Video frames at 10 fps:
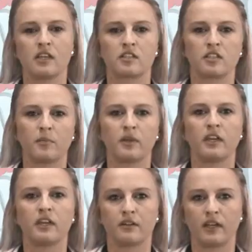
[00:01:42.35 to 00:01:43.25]
stopping
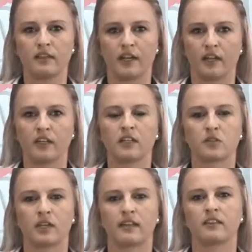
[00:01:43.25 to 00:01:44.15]
here and there
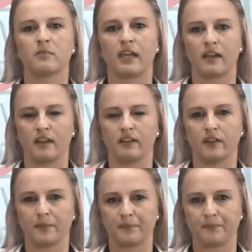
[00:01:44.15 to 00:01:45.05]
to get the main idea.